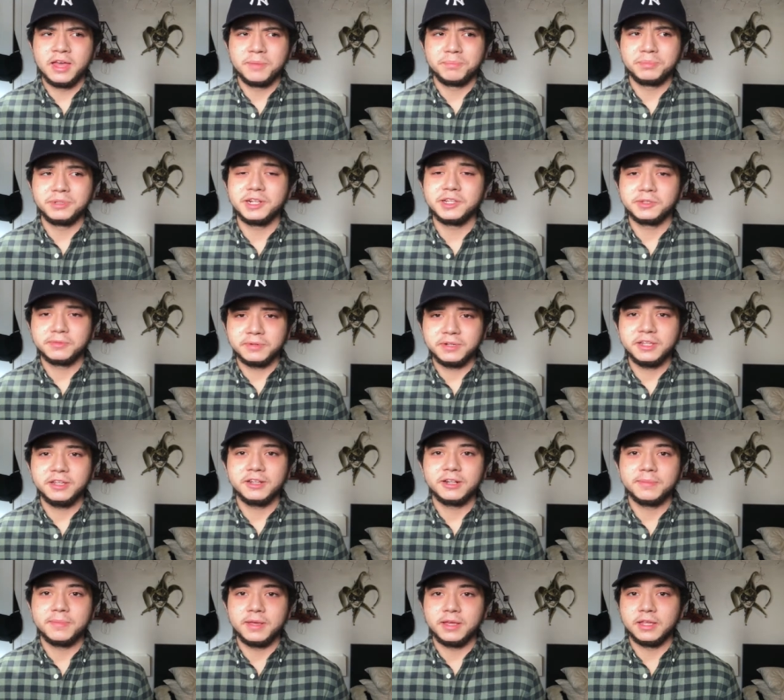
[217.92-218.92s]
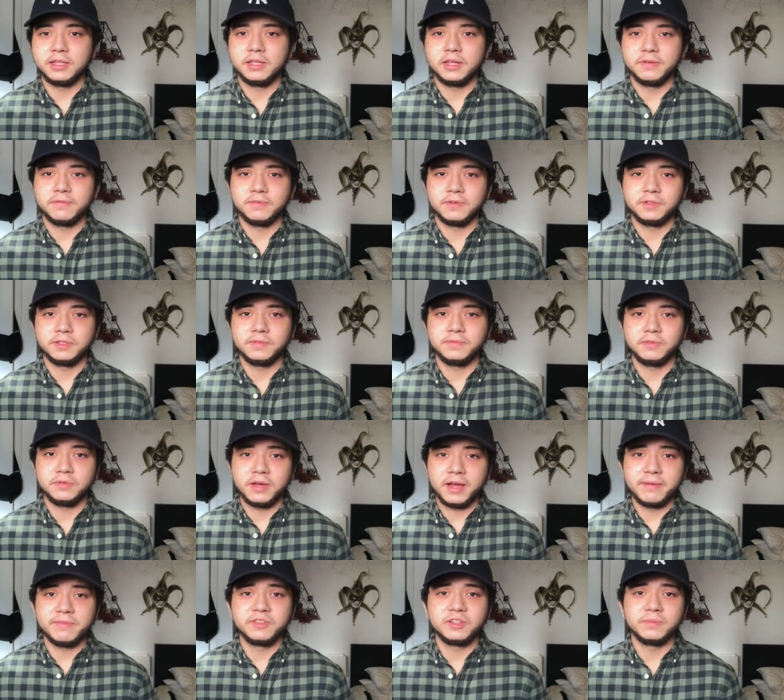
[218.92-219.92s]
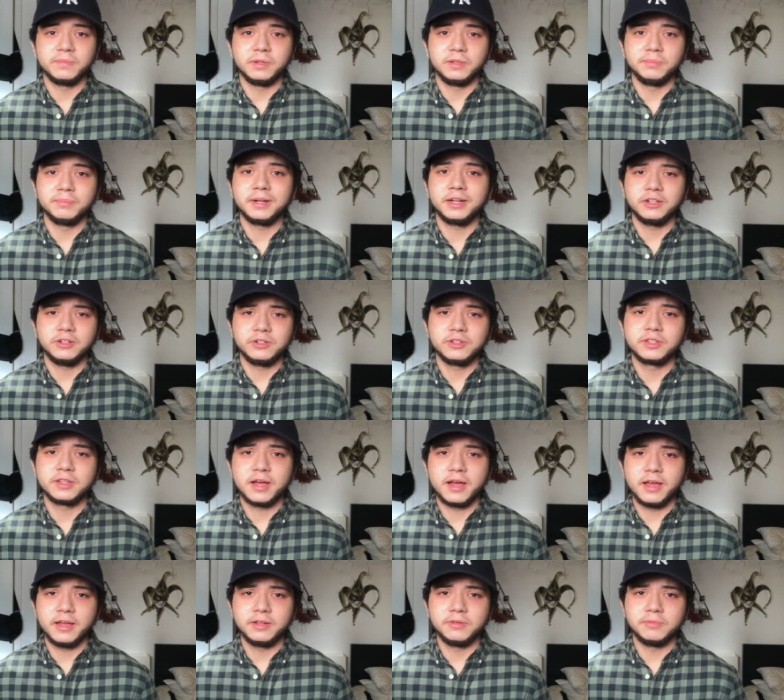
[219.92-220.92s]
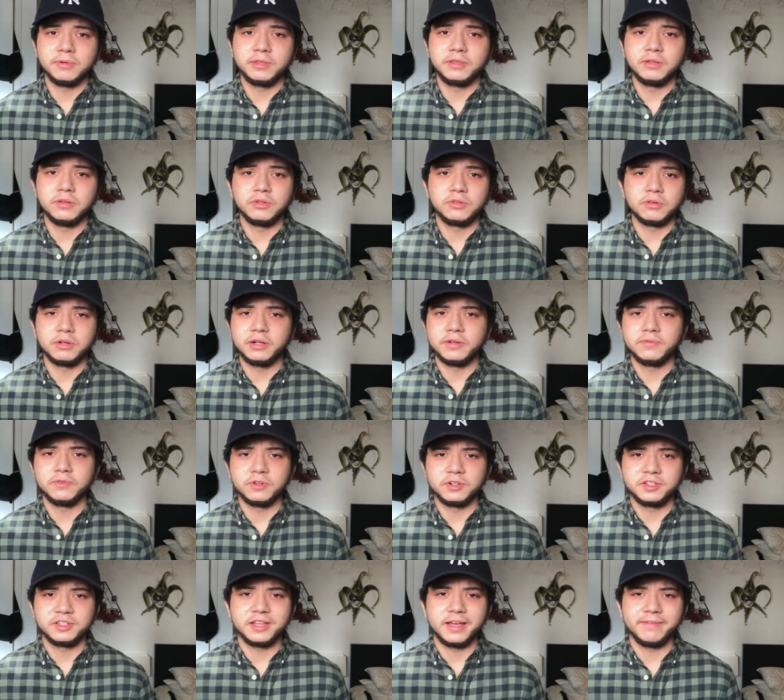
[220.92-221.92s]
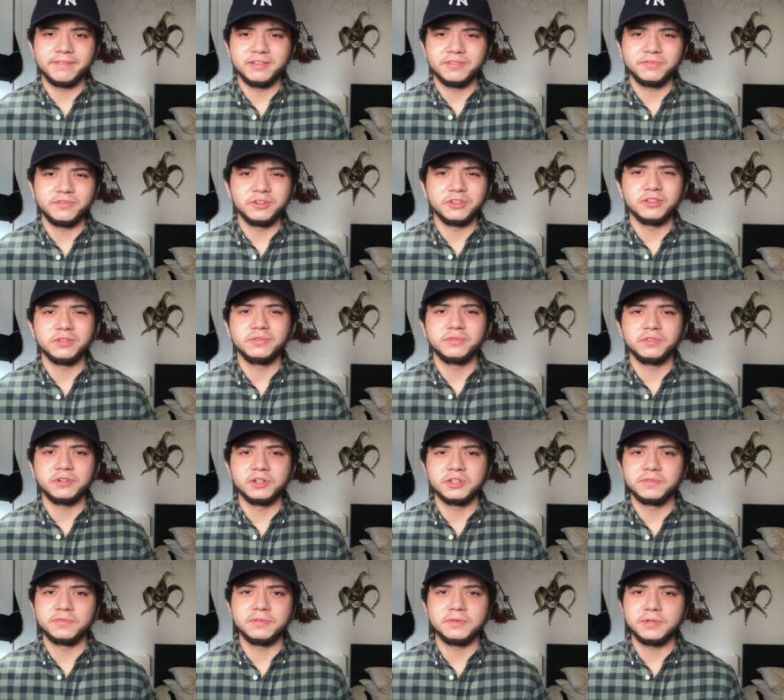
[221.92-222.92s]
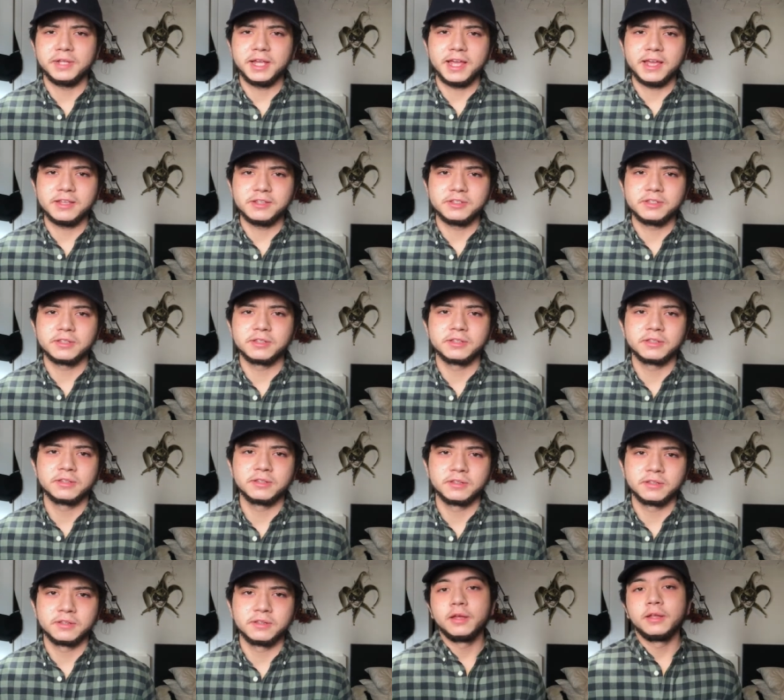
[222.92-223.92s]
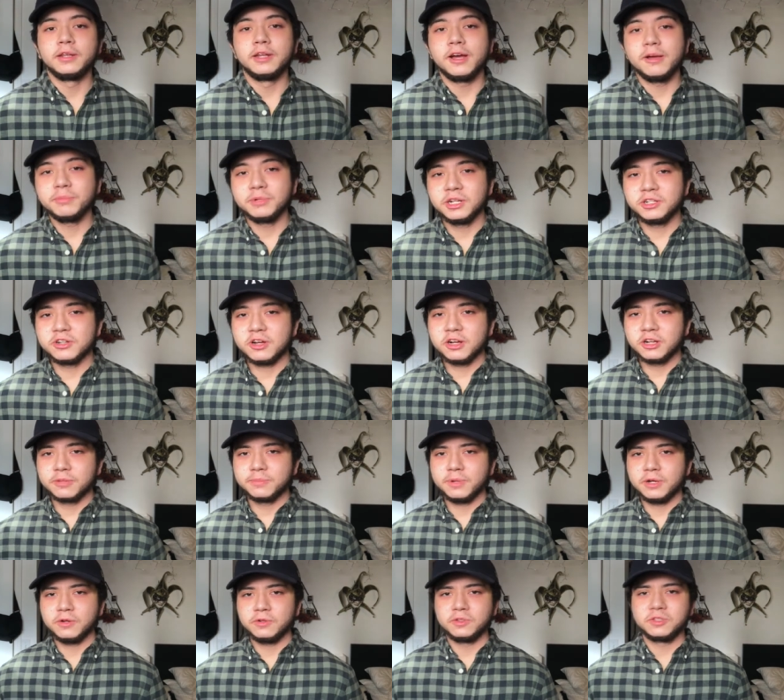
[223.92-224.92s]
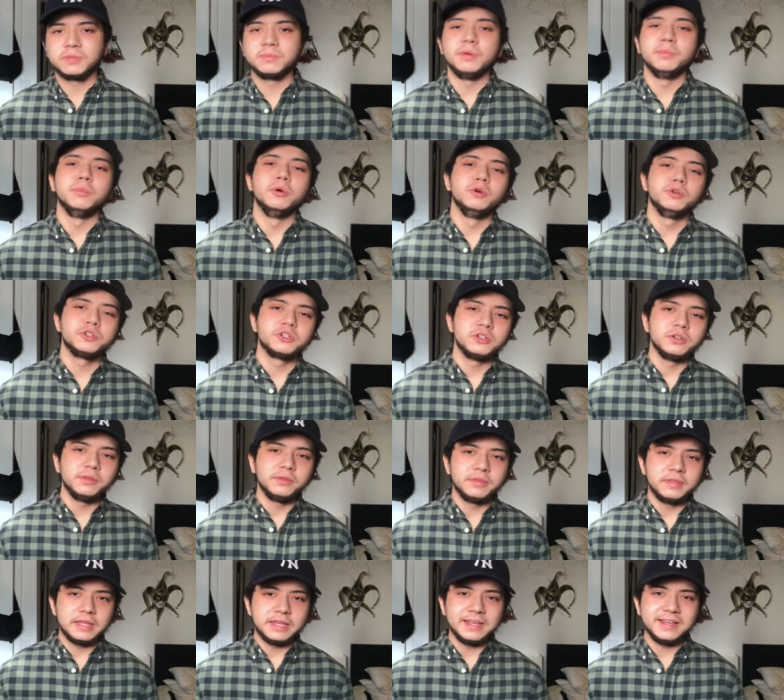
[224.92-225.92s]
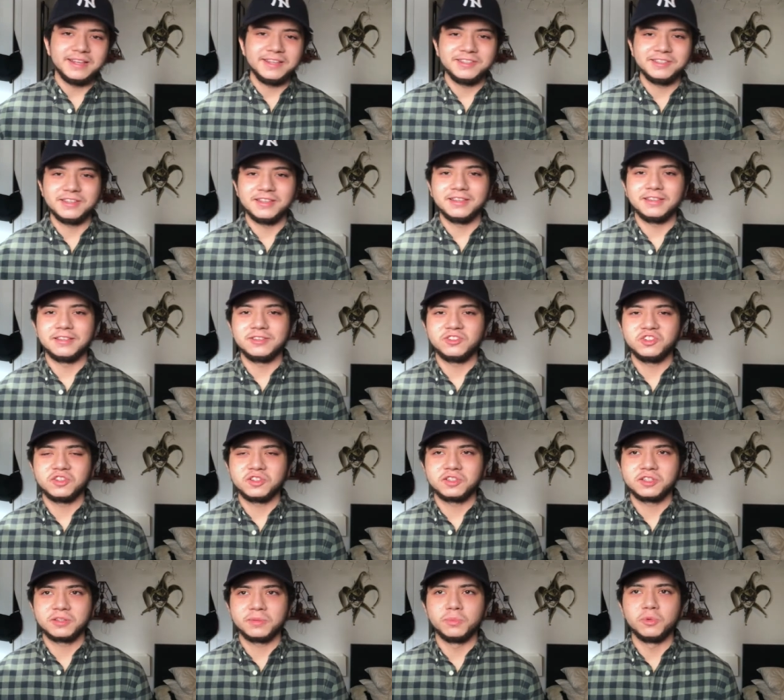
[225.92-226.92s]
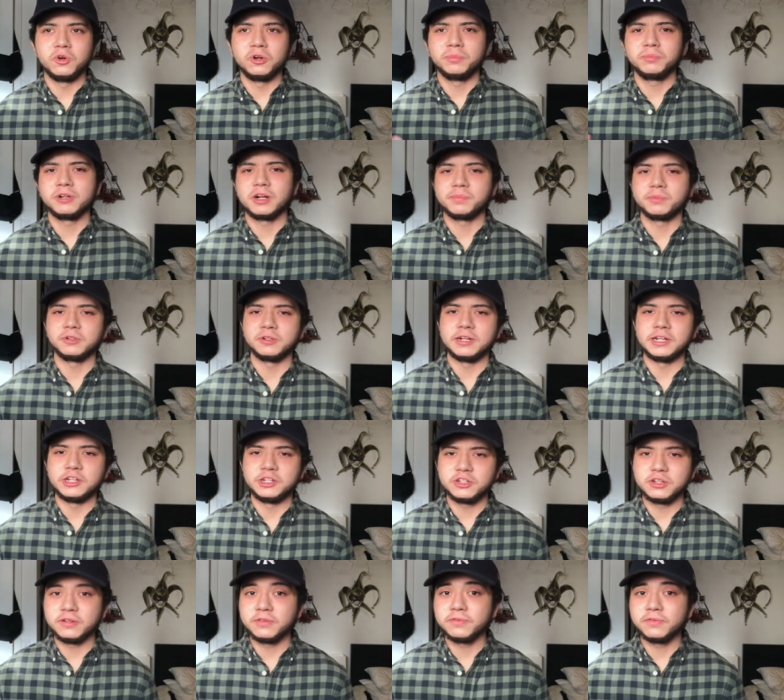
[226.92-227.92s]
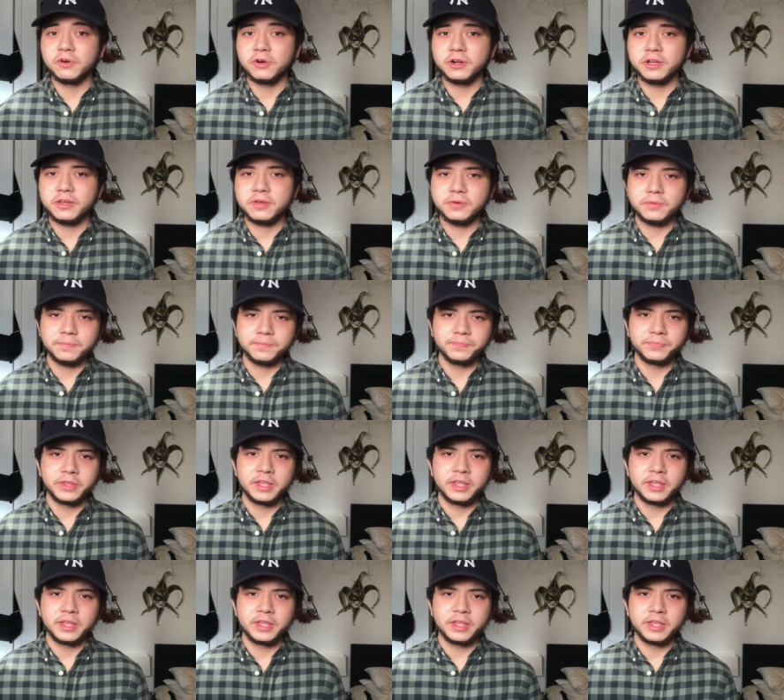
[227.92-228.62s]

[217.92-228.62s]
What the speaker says: But it's really gonna make a difference if you have someone by your side with you 24/7 for the first few days. Now I'm going to talk about some emotional things and just some more preparation for you